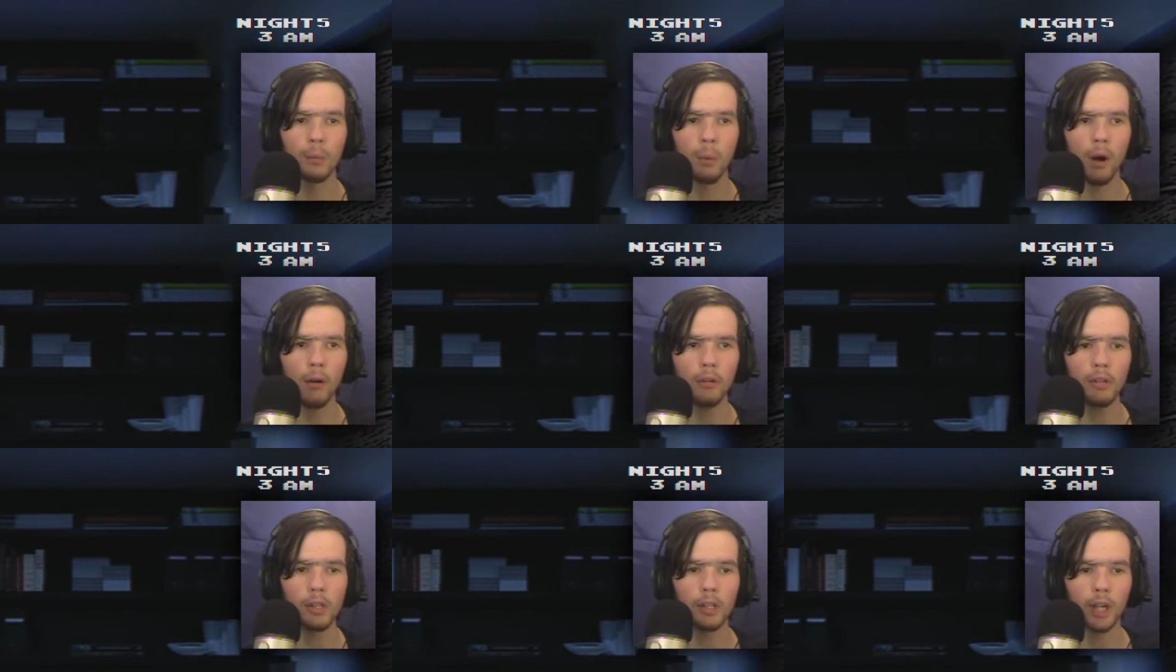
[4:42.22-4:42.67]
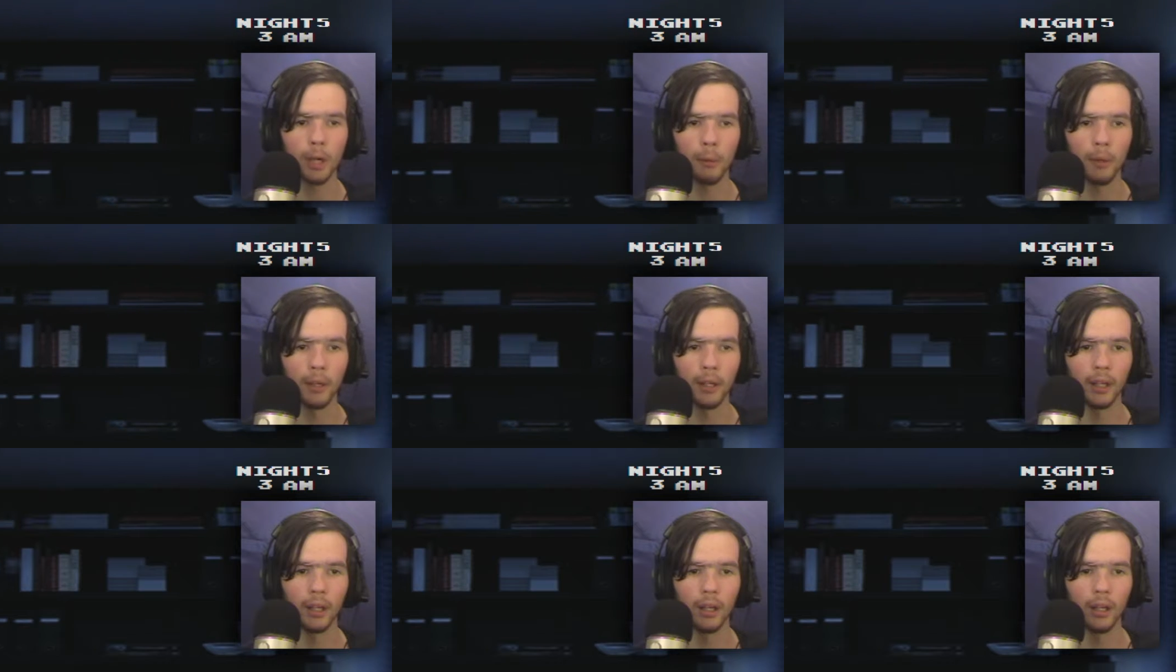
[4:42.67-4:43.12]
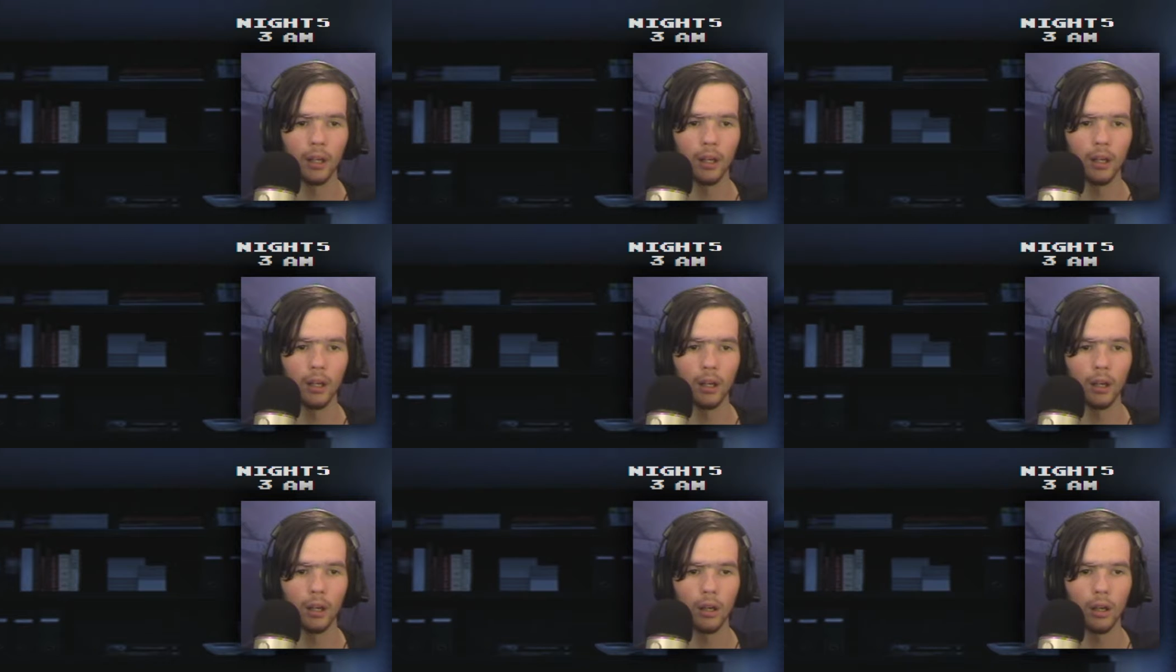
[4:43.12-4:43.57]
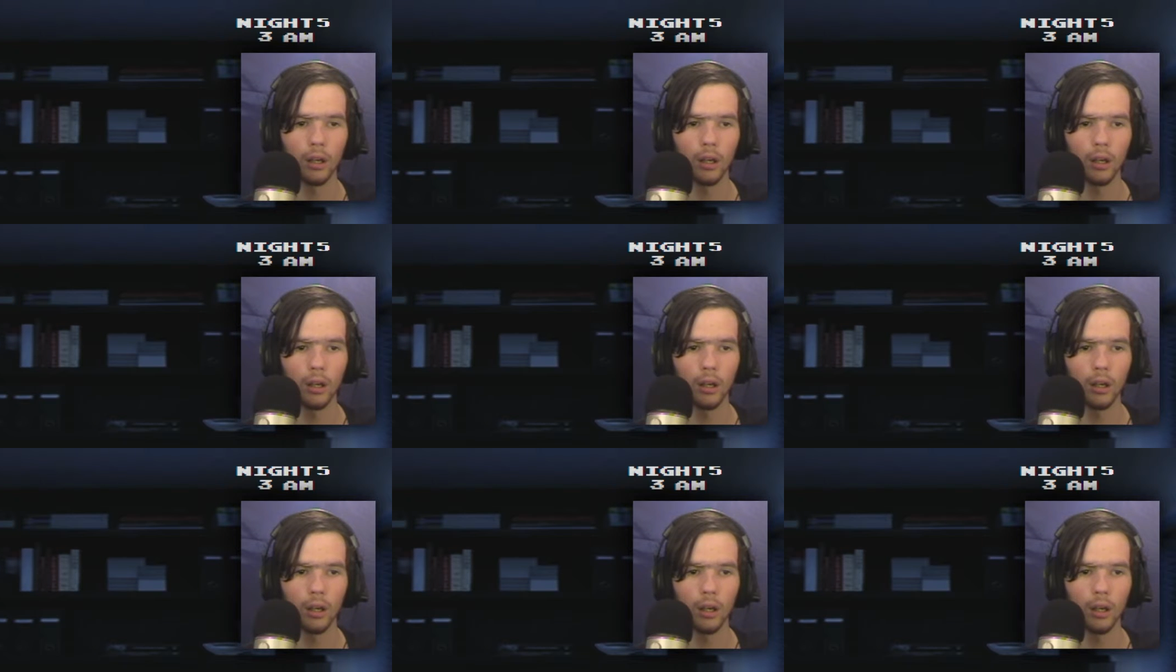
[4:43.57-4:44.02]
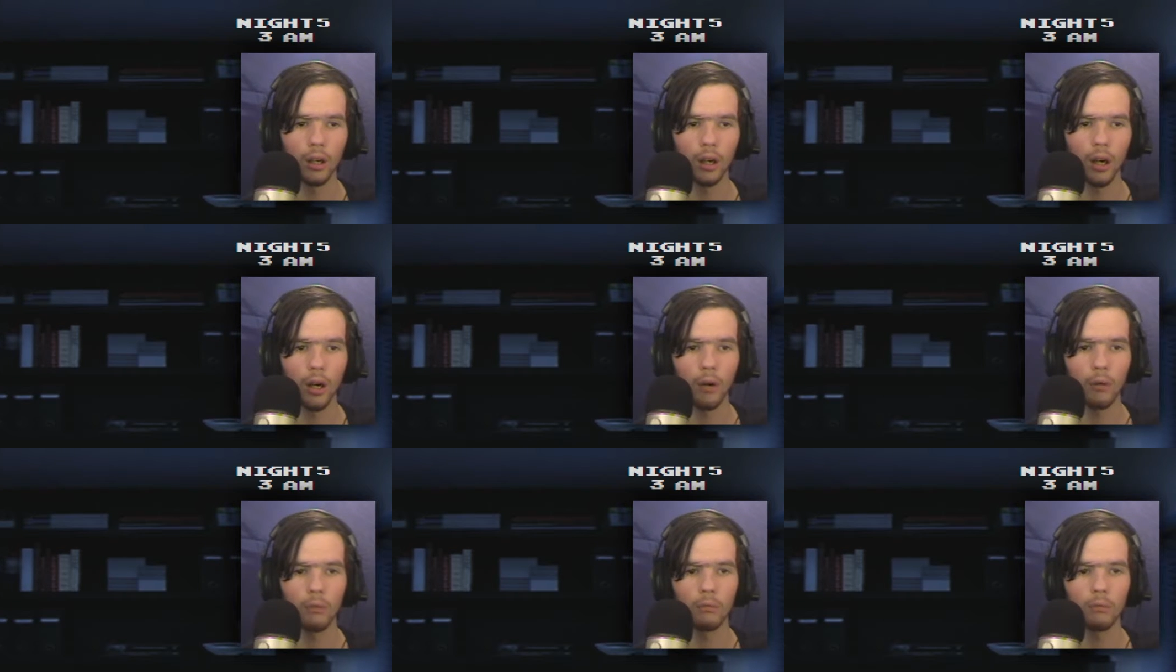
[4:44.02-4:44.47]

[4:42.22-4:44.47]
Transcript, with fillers: that Wario going? Oh,